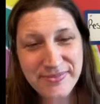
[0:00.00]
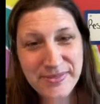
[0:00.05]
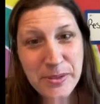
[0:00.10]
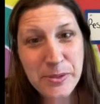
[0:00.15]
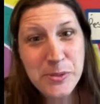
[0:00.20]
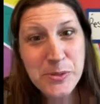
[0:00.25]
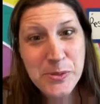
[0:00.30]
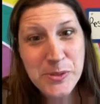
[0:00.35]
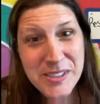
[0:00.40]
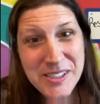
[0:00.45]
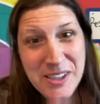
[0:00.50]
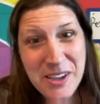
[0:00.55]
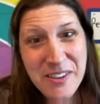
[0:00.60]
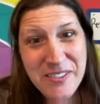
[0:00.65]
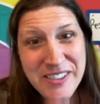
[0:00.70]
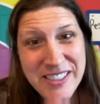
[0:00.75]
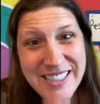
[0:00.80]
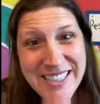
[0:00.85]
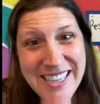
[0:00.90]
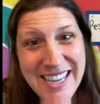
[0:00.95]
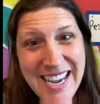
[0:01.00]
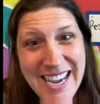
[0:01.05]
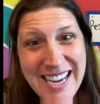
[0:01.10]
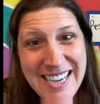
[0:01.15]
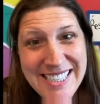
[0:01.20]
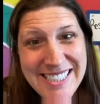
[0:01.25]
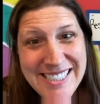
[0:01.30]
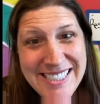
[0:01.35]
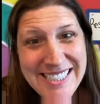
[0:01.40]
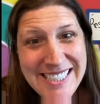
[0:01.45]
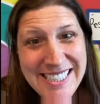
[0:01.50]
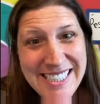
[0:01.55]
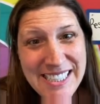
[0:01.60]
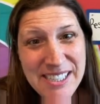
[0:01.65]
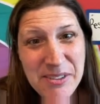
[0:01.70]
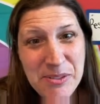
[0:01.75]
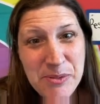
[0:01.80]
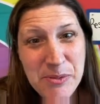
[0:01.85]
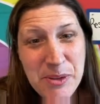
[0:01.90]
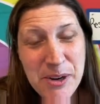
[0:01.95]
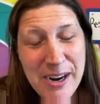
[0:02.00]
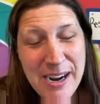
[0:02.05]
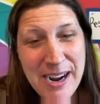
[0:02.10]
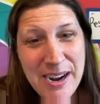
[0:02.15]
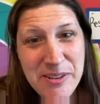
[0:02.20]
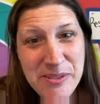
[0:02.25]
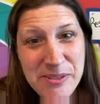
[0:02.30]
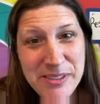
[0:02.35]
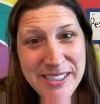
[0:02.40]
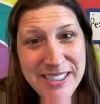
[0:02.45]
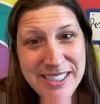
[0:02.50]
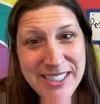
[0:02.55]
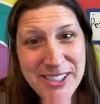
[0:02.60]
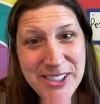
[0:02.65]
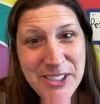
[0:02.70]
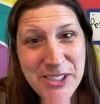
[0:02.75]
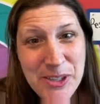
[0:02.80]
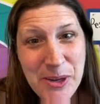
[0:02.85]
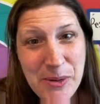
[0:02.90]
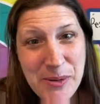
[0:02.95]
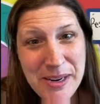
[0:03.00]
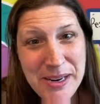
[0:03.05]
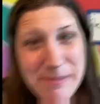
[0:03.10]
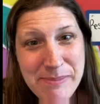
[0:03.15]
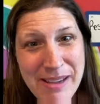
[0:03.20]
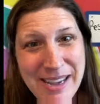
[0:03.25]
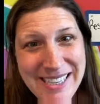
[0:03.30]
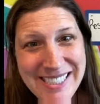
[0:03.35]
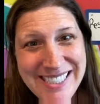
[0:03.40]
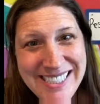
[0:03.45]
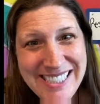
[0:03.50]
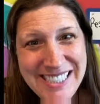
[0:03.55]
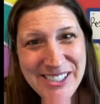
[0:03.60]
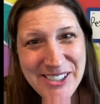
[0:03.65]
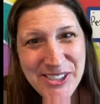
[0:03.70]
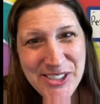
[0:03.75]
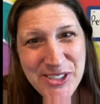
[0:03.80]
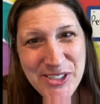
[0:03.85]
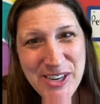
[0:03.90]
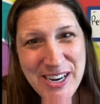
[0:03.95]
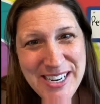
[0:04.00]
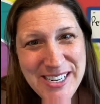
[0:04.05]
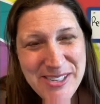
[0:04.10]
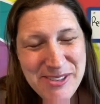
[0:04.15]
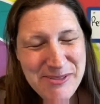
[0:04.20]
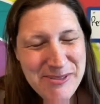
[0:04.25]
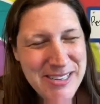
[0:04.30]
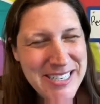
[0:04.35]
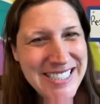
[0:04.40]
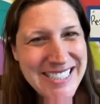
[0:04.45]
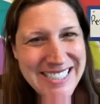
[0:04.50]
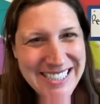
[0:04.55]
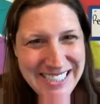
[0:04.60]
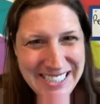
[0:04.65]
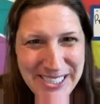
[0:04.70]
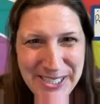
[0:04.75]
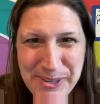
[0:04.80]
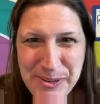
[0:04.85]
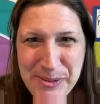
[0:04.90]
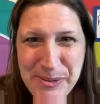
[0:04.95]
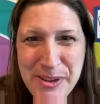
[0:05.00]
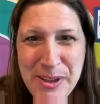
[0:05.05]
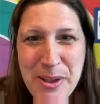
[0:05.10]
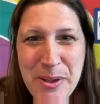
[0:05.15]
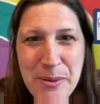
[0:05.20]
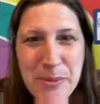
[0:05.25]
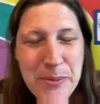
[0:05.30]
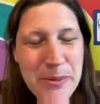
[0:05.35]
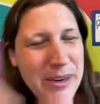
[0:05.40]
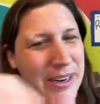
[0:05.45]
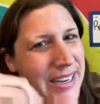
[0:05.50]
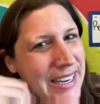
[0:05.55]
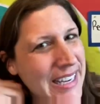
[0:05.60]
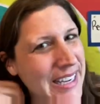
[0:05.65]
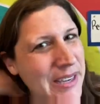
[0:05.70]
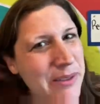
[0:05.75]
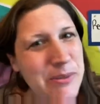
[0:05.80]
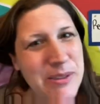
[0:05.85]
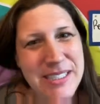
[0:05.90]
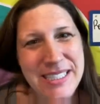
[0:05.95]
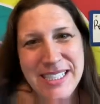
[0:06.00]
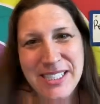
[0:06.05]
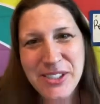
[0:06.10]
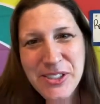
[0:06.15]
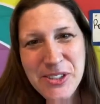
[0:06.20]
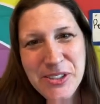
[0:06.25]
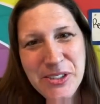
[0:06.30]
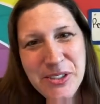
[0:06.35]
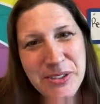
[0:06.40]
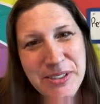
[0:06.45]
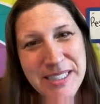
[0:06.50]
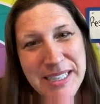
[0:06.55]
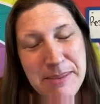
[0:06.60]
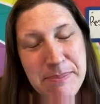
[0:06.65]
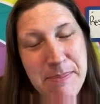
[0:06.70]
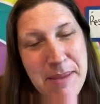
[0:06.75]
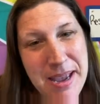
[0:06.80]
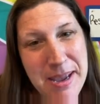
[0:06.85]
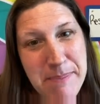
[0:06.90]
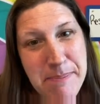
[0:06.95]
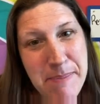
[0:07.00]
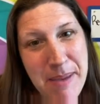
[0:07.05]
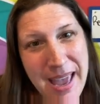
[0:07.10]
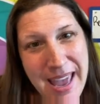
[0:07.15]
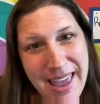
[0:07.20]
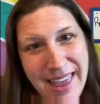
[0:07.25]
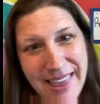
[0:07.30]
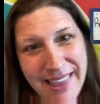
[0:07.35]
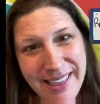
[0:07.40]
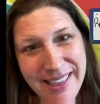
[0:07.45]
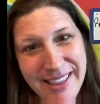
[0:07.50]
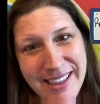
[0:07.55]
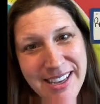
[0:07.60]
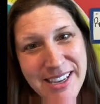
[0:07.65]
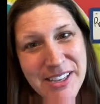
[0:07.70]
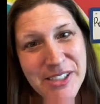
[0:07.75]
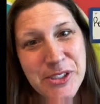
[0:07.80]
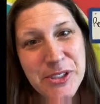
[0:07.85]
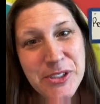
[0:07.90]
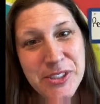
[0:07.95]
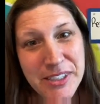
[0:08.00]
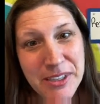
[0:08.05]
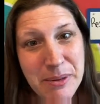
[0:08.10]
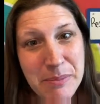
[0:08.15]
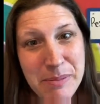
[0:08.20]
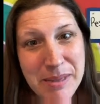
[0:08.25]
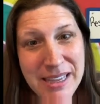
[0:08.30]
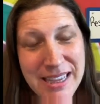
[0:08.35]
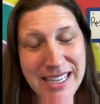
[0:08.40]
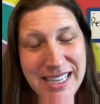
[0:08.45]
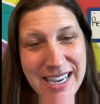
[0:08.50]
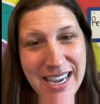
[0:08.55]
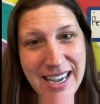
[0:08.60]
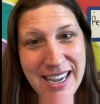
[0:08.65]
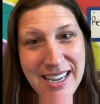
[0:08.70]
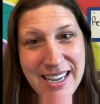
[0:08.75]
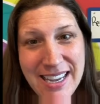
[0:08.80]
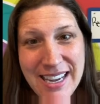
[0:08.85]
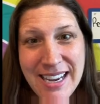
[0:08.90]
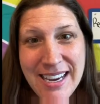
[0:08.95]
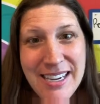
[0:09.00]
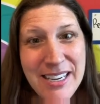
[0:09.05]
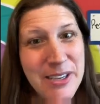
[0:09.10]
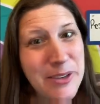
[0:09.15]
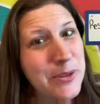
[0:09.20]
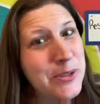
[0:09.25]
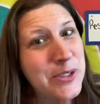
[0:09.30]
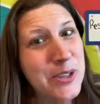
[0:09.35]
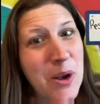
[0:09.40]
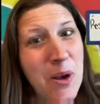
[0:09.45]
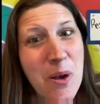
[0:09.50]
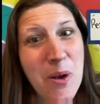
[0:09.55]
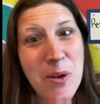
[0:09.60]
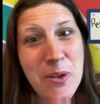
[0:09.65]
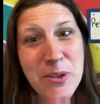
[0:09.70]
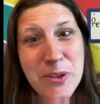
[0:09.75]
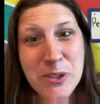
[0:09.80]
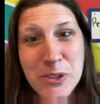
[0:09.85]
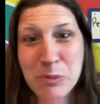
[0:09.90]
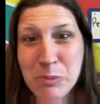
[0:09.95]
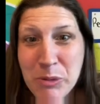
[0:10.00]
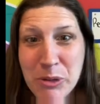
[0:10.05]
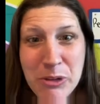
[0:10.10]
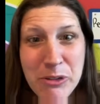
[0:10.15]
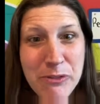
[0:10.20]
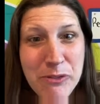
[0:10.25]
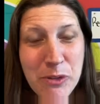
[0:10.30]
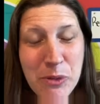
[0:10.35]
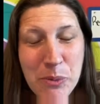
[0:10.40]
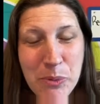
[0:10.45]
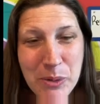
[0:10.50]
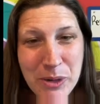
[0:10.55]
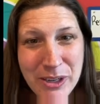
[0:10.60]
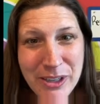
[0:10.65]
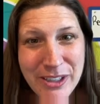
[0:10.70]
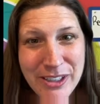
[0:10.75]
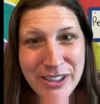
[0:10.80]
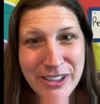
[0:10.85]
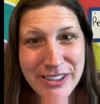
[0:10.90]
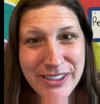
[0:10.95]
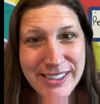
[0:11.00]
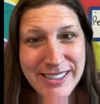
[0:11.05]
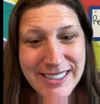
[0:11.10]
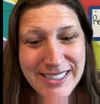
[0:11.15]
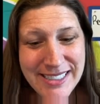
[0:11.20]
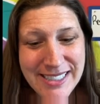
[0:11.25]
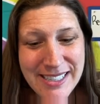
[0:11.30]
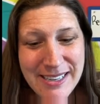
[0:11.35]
was resolved in that scene where I was choking back tears trying to read to you, where he was introducing Maybelle to Terabithia, and he used all those beautiful words.